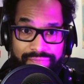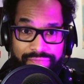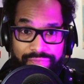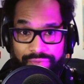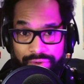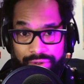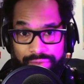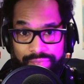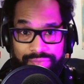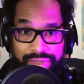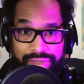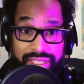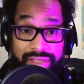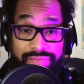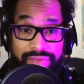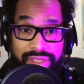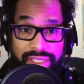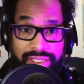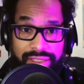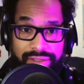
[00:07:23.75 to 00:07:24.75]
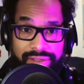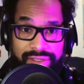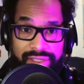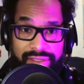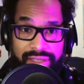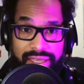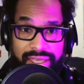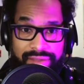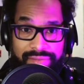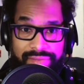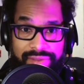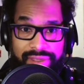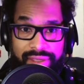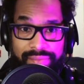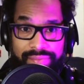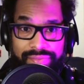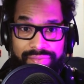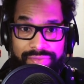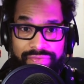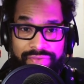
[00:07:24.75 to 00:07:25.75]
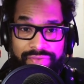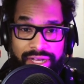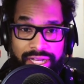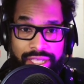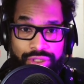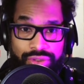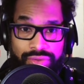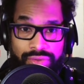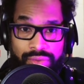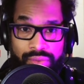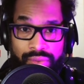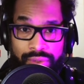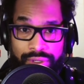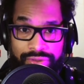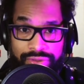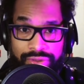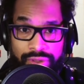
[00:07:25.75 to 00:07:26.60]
for convenience and some financial rewards.